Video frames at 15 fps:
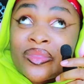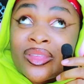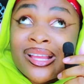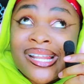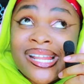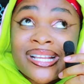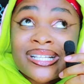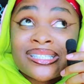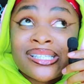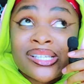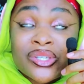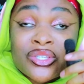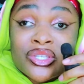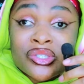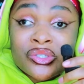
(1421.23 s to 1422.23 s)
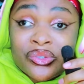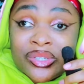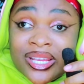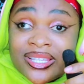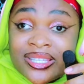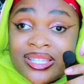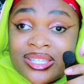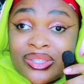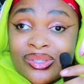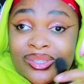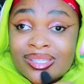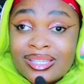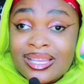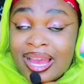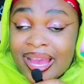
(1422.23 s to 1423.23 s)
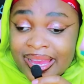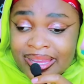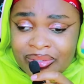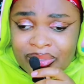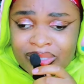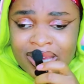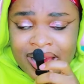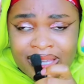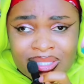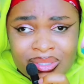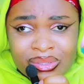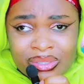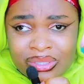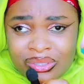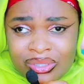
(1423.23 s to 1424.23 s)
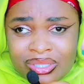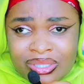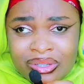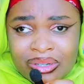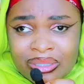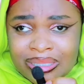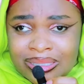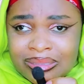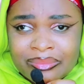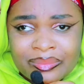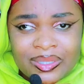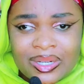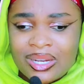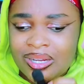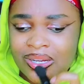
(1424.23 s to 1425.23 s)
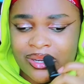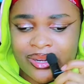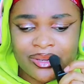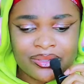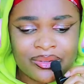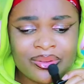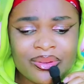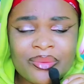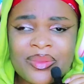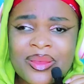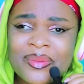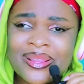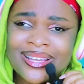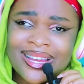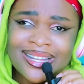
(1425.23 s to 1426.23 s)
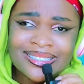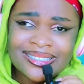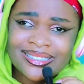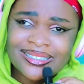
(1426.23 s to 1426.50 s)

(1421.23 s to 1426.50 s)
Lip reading: like, those students, just, it was high school students, or bruh, you don't remember that?